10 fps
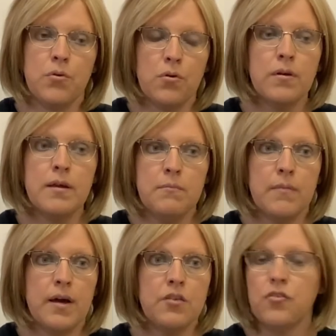Pretty
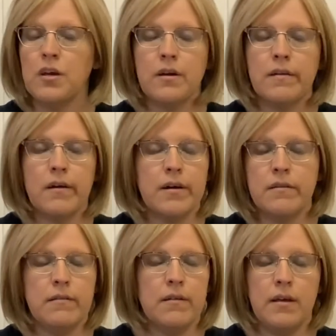much he could not
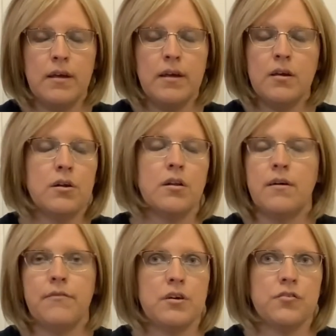
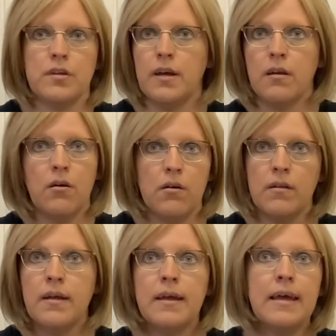function at all.
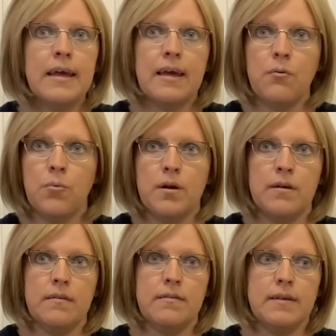
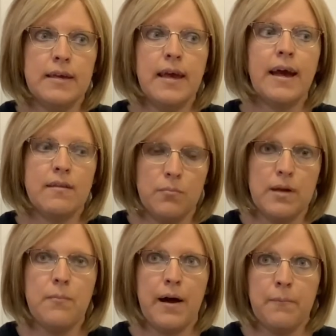He had to be
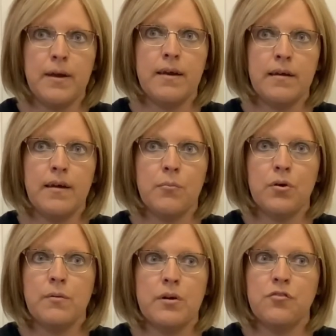by me, and
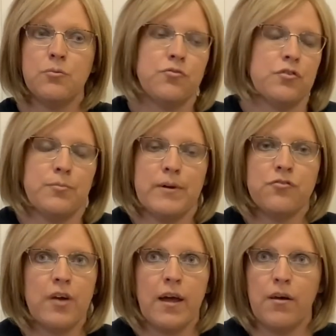pretty much he was just my
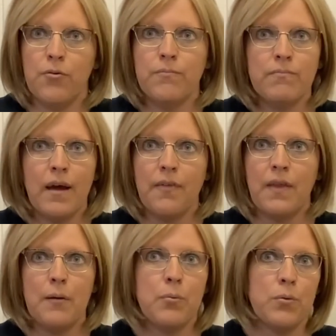shadow at
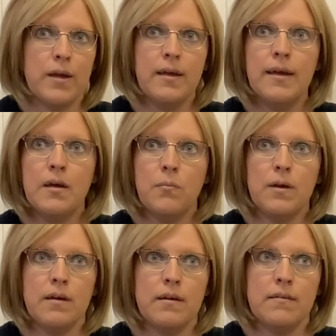that point
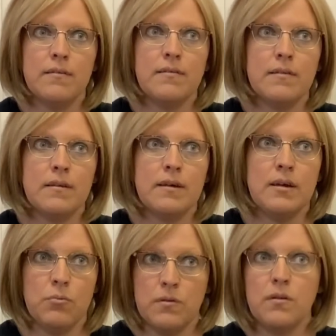because he
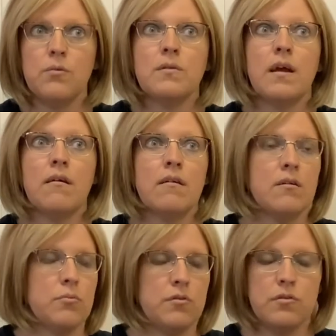was so scared and
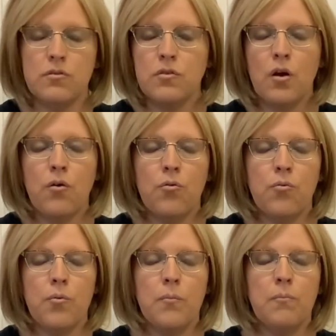it was
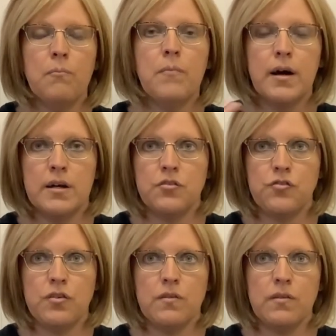so much
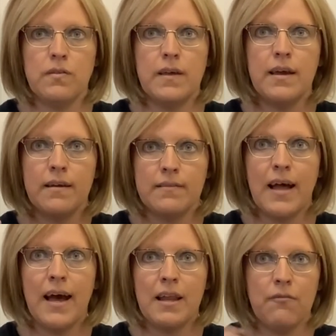just the
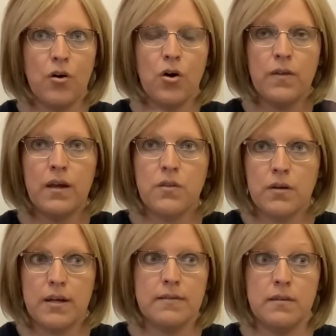anxiety of all the other
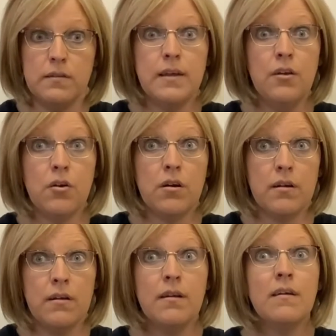kids because it's
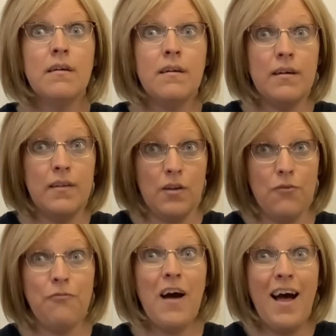kindergarten. And they're
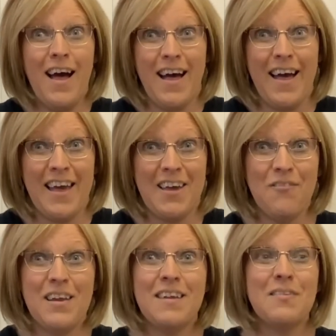five, and
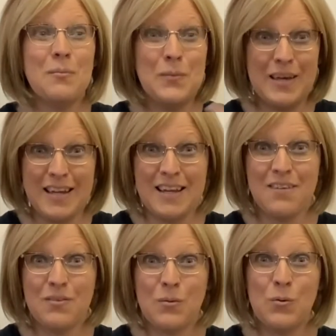it's the beginning
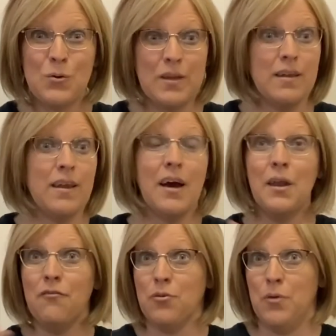of school, and none
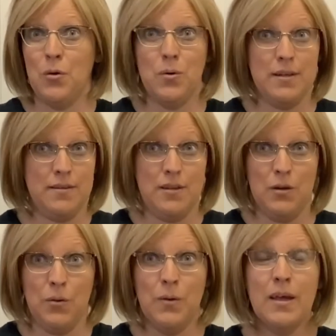of them know what to
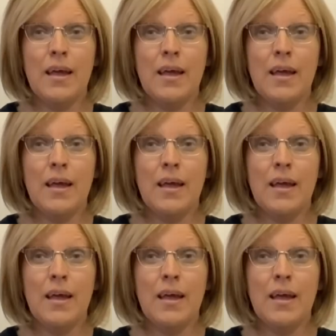do.